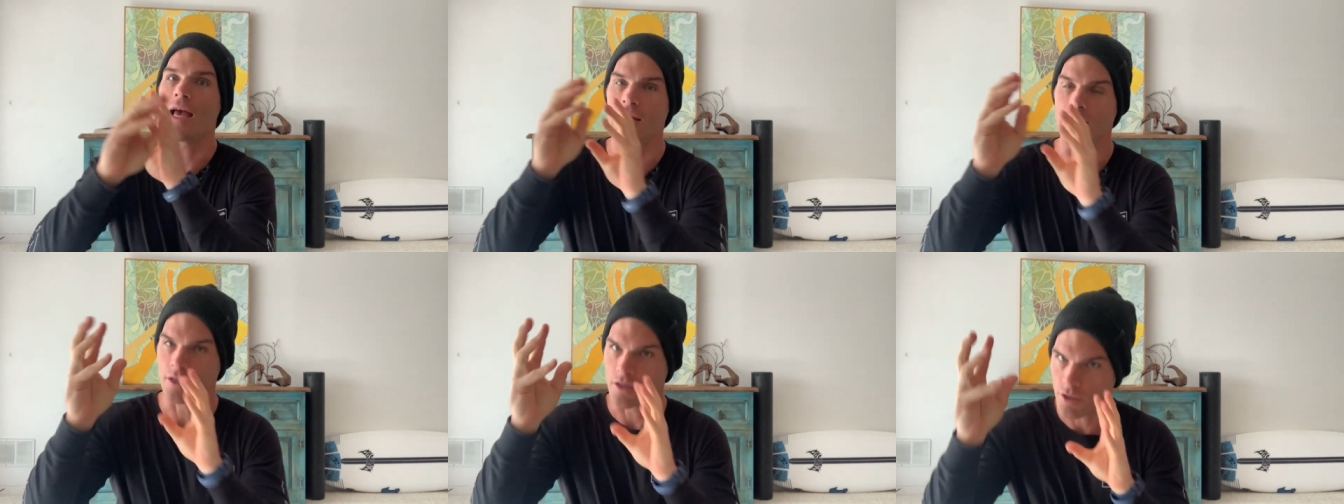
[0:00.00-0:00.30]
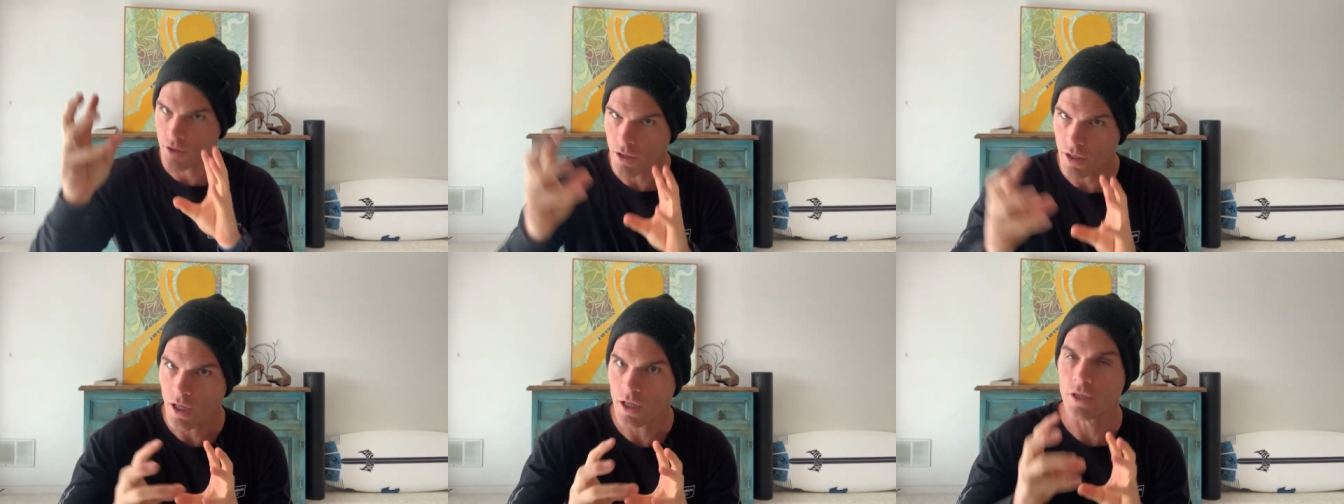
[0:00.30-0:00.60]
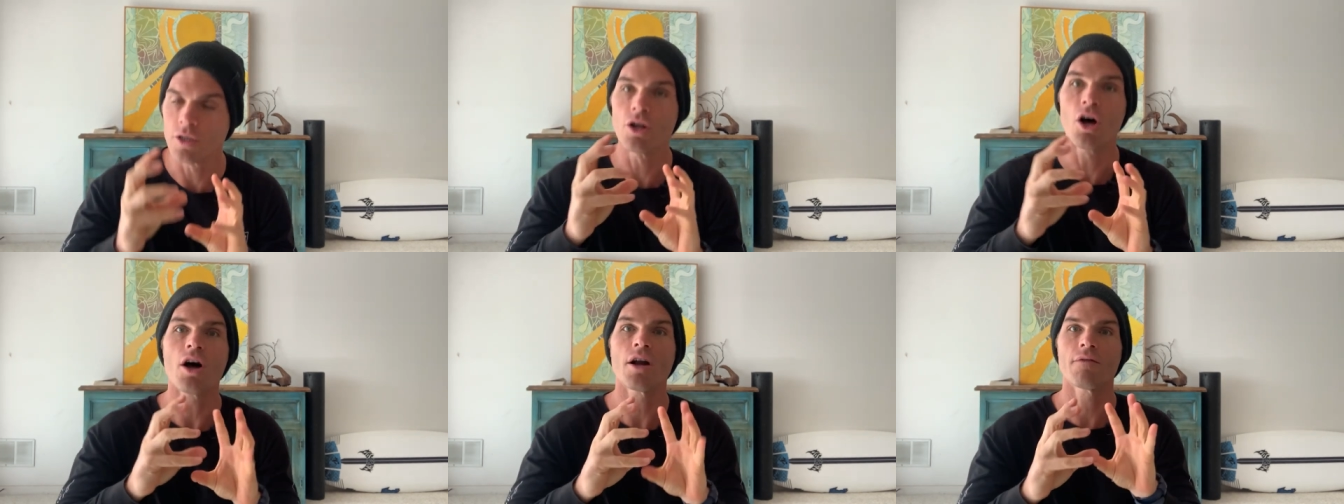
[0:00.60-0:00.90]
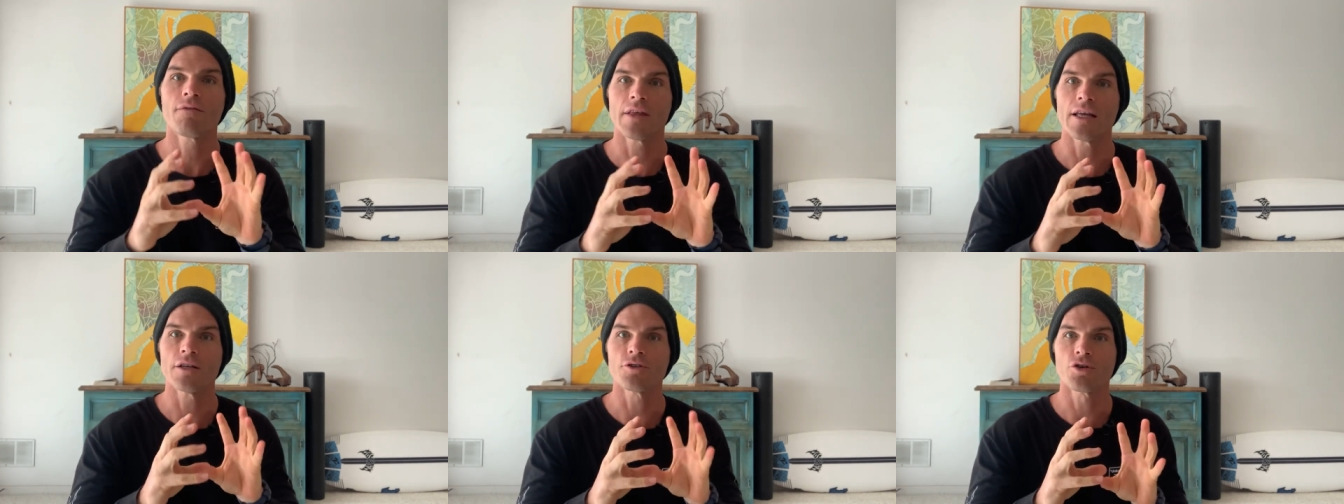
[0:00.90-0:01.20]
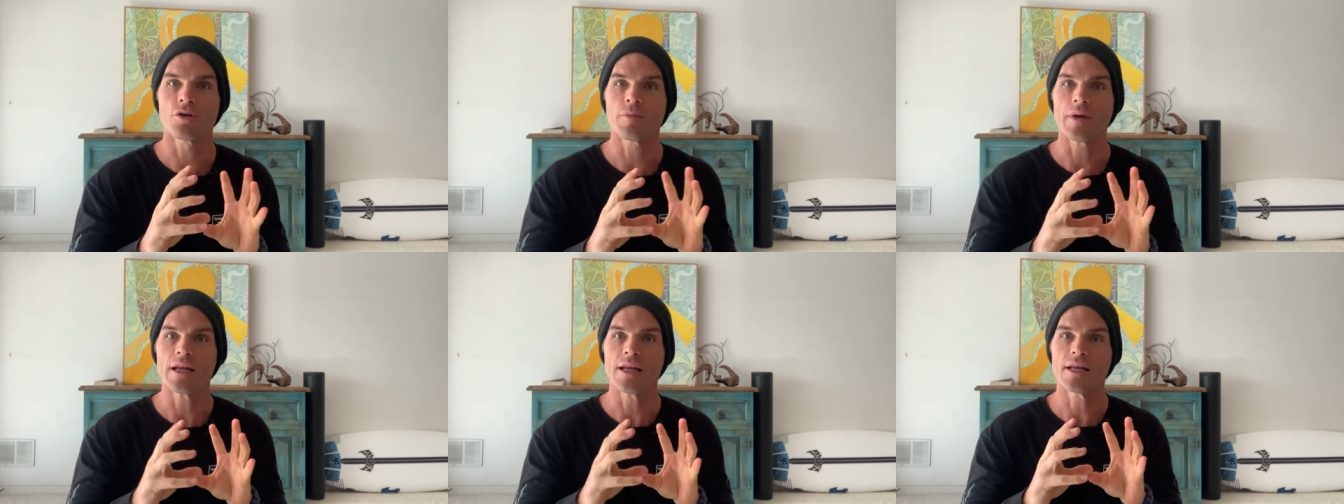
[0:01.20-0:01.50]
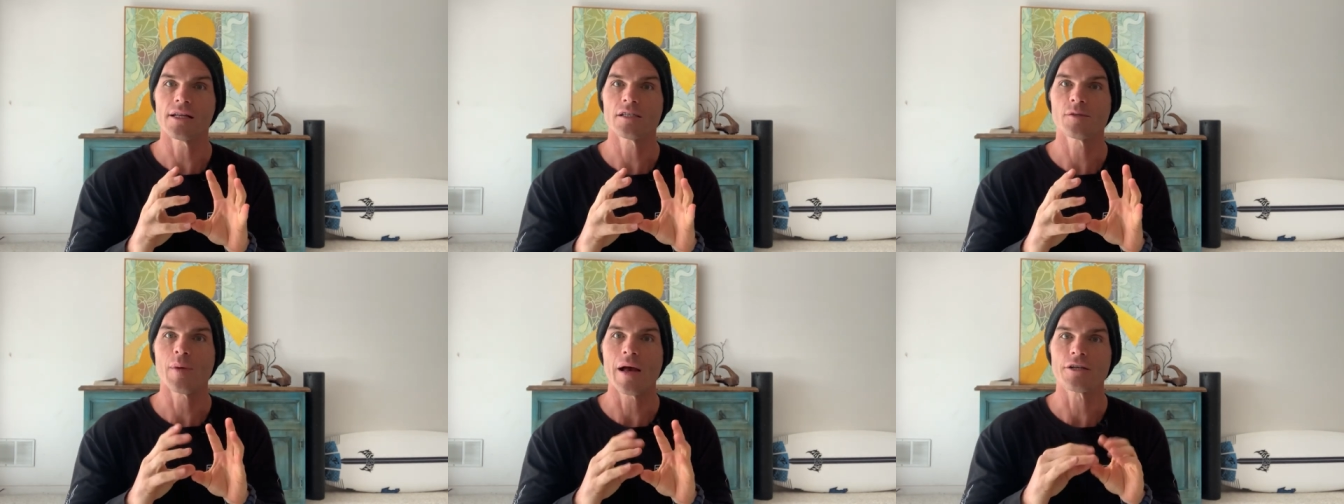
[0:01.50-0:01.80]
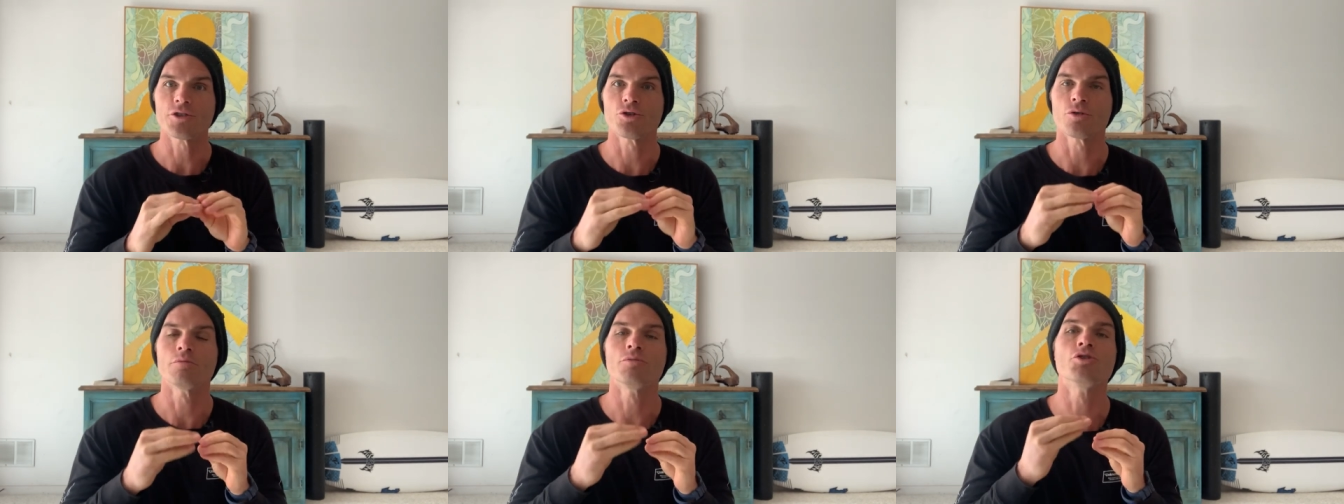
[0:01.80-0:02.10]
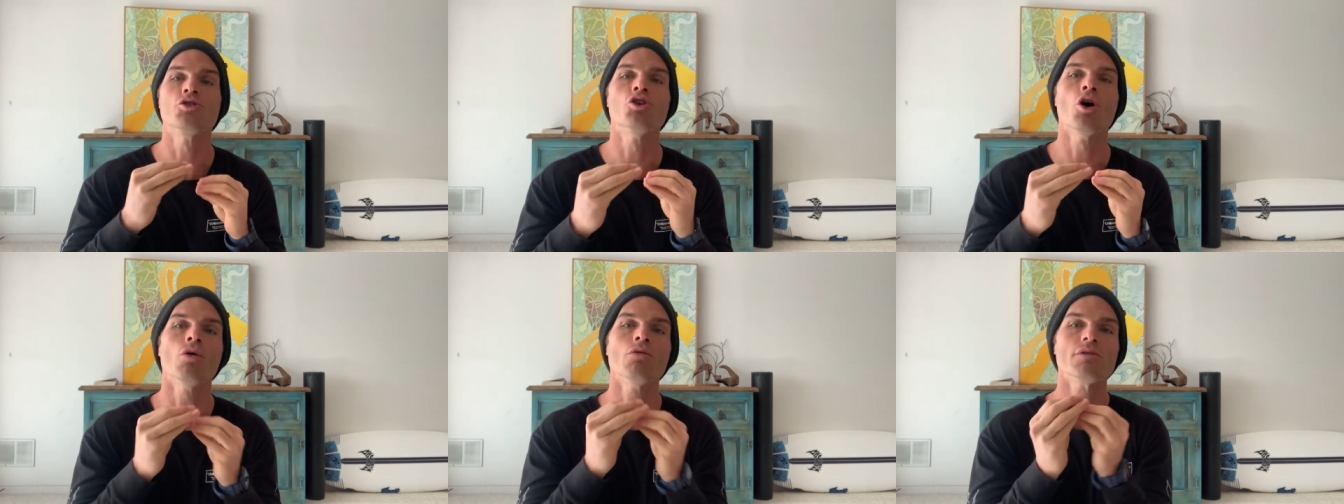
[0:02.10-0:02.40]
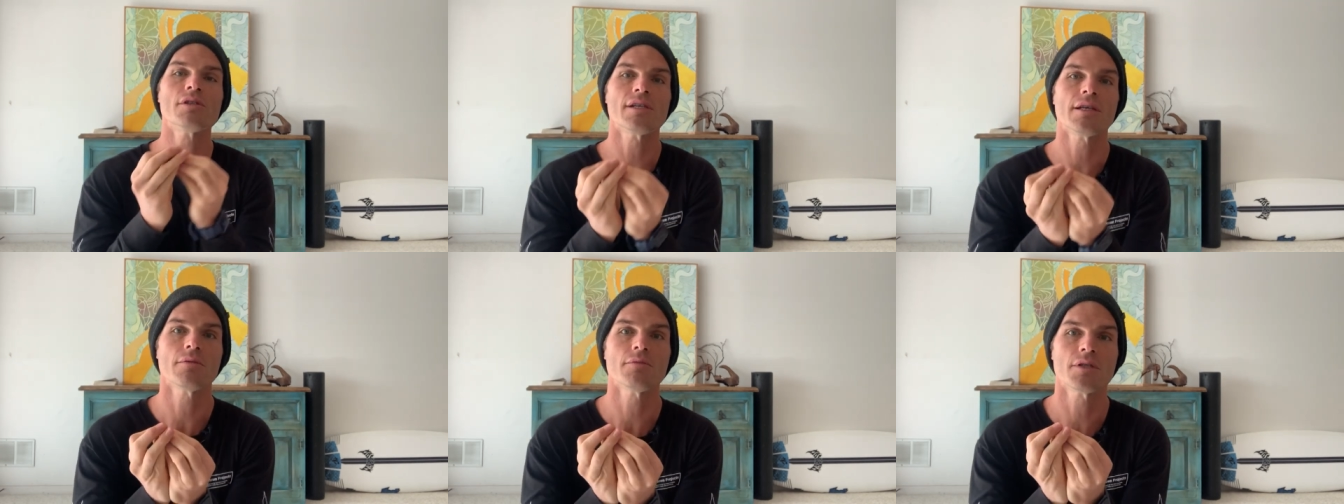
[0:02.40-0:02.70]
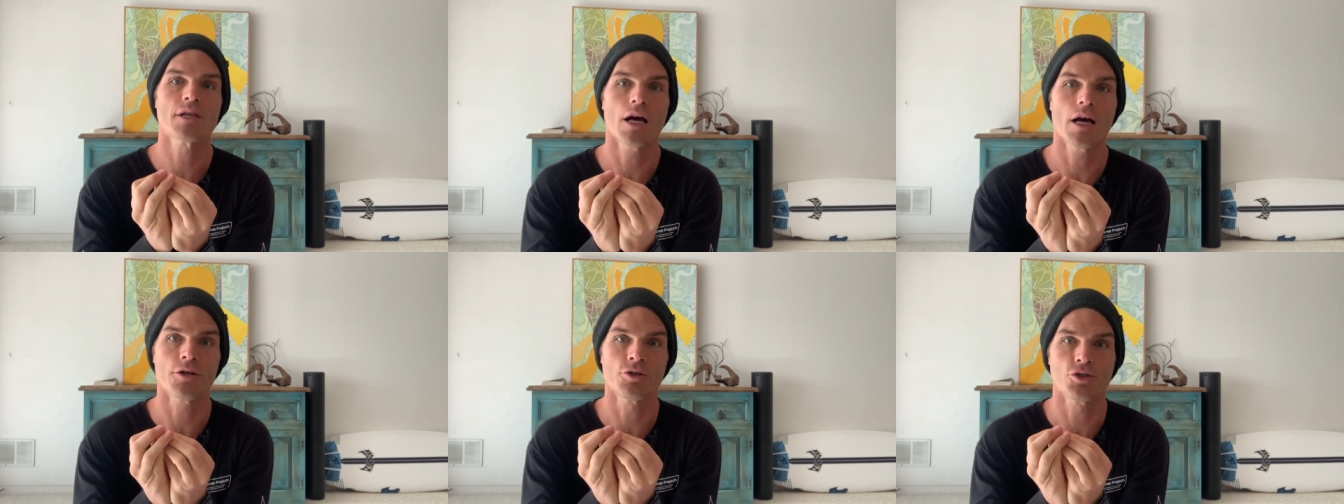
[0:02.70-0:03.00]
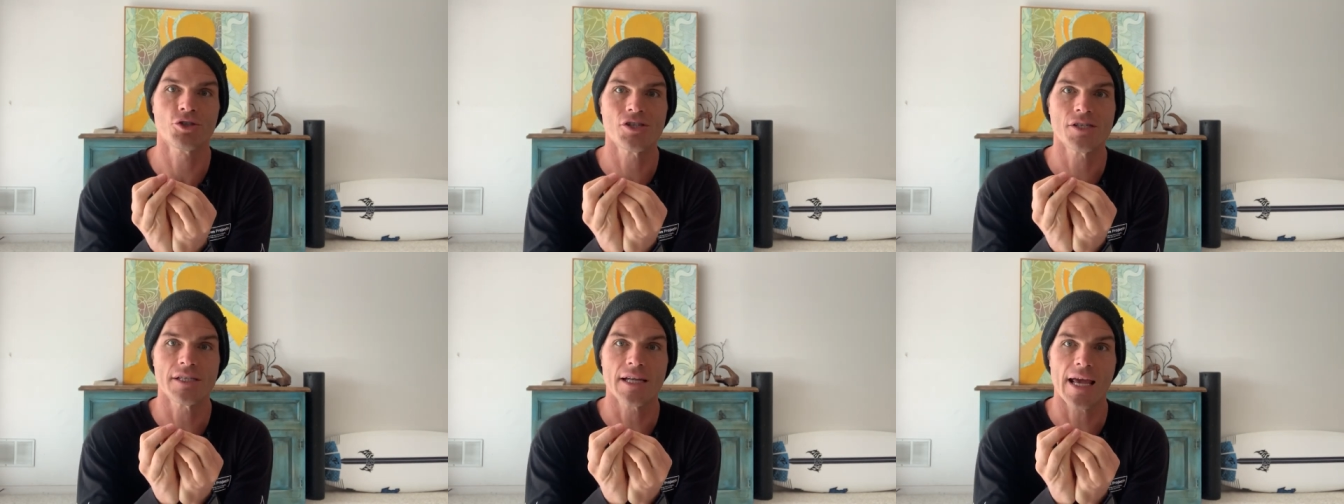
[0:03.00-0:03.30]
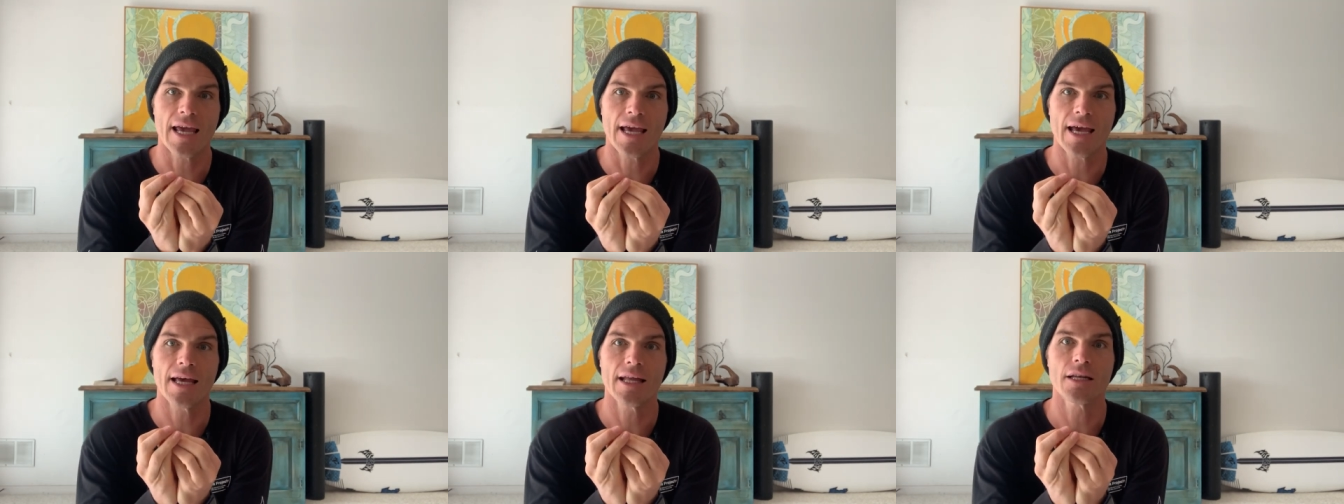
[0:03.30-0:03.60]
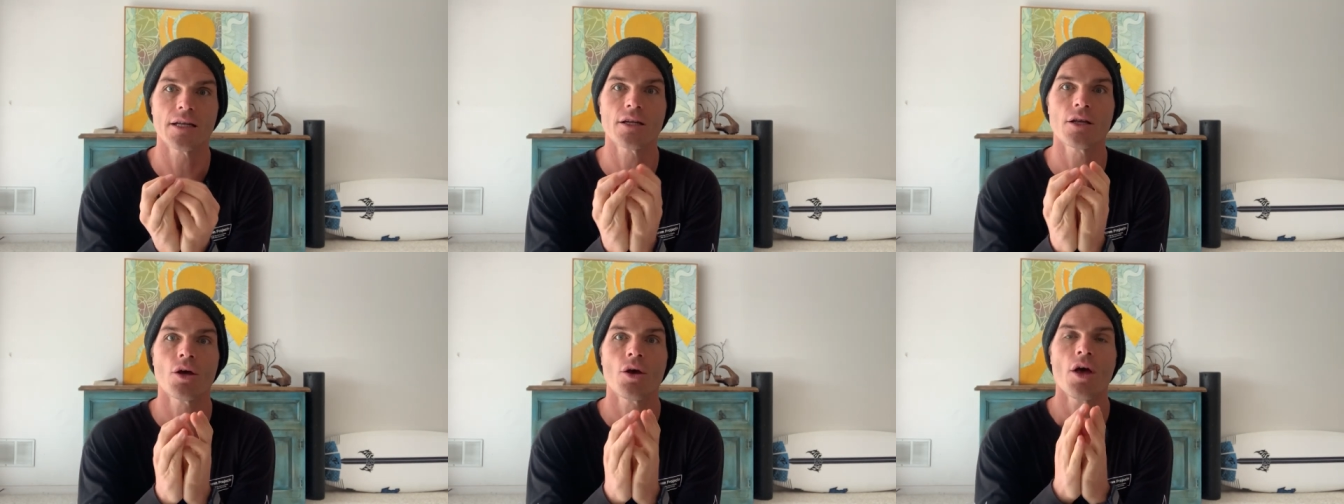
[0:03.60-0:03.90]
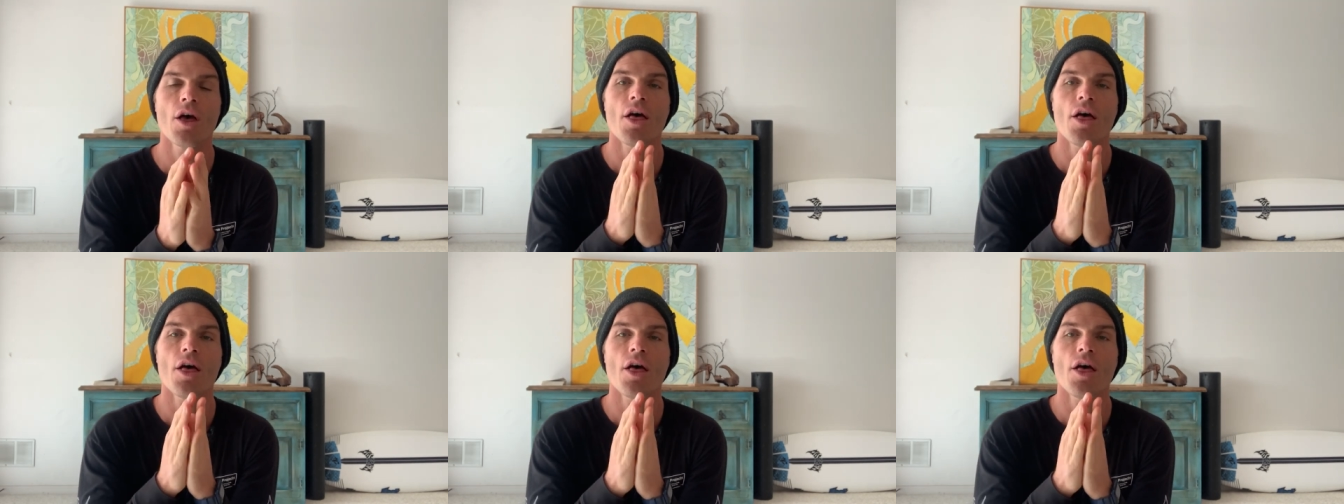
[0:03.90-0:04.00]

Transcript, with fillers: and a lot of the intermediate spectrum don't seem to understand